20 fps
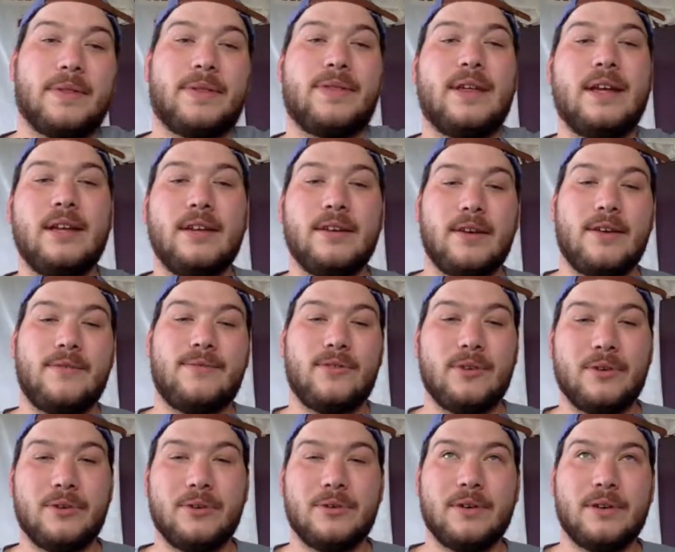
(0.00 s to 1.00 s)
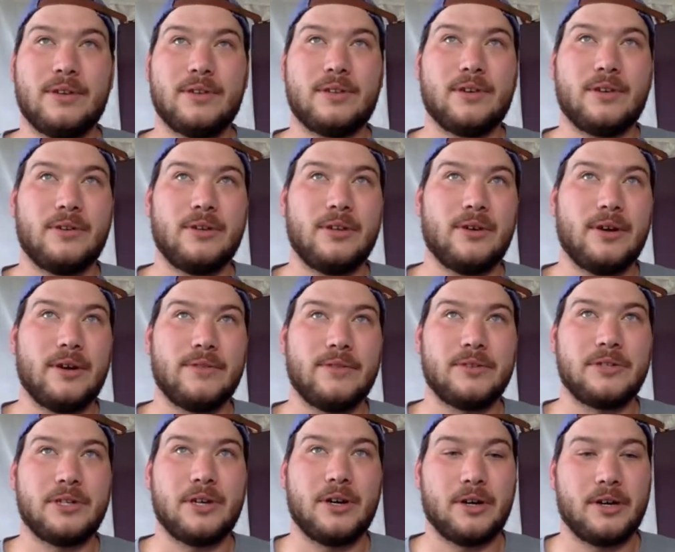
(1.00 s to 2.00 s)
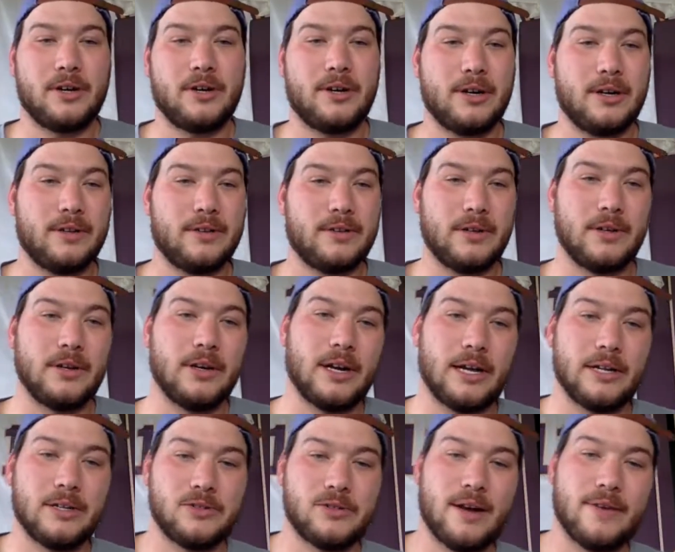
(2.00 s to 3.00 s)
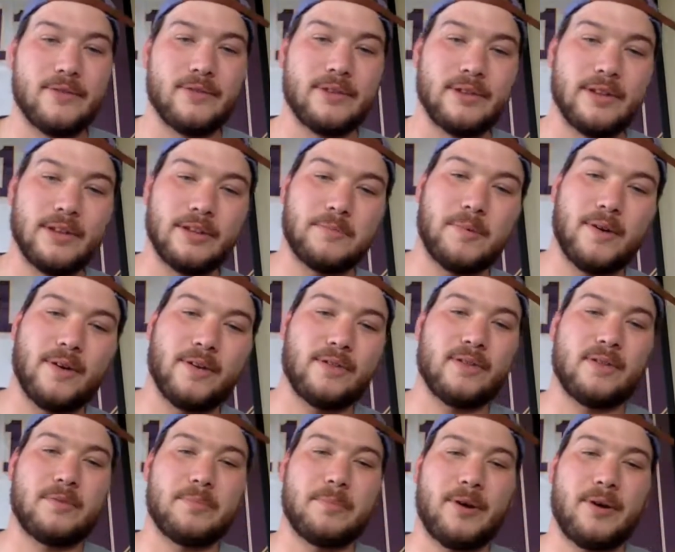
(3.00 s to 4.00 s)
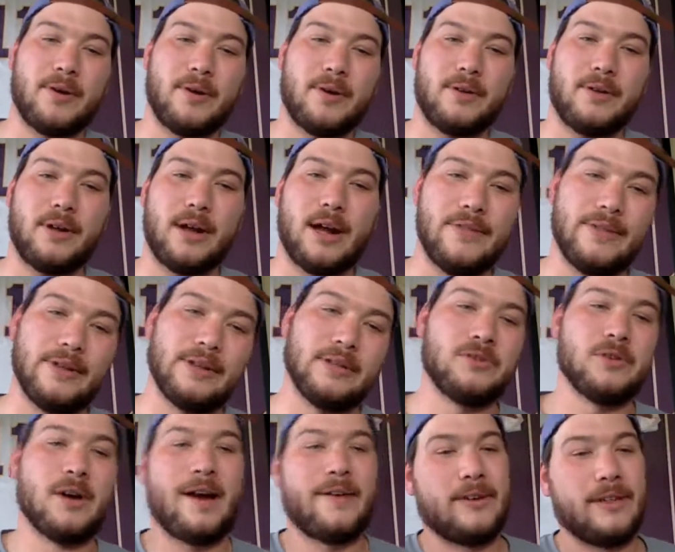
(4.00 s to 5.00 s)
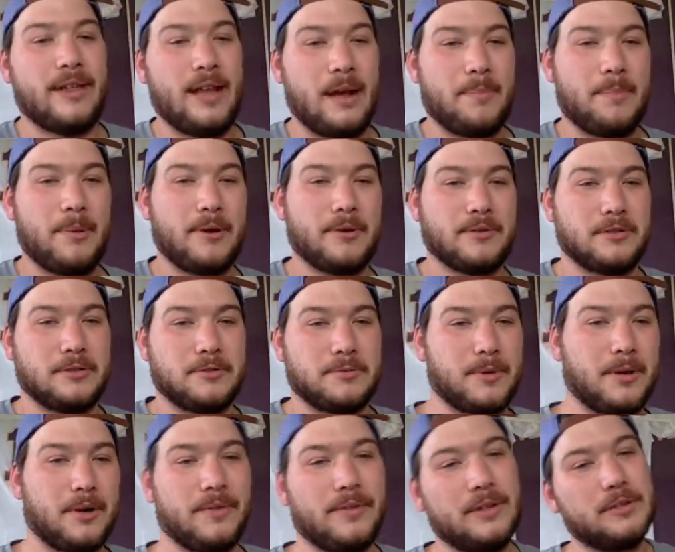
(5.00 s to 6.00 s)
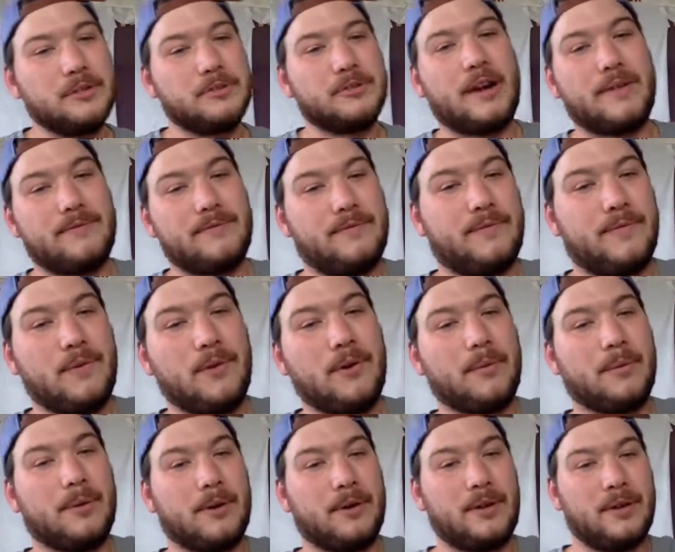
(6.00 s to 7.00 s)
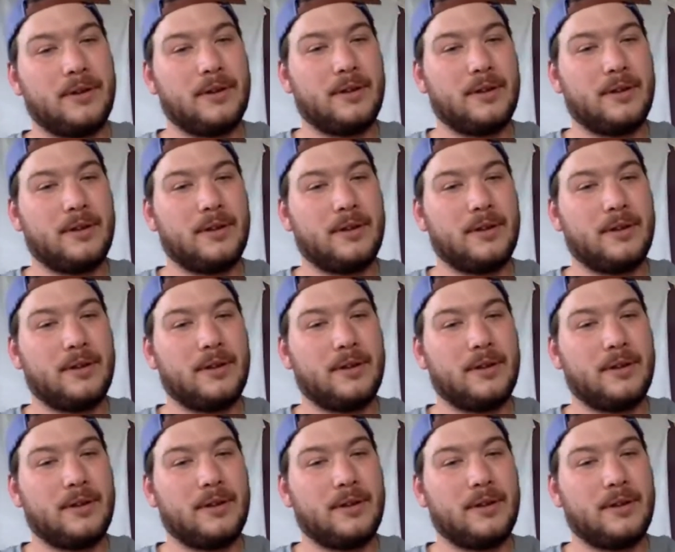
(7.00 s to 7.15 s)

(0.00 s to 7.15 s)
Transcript: think it if you so you don't have to share a cart, so you're not driving to this person's ball and then driving to that person's ball, then driving forward.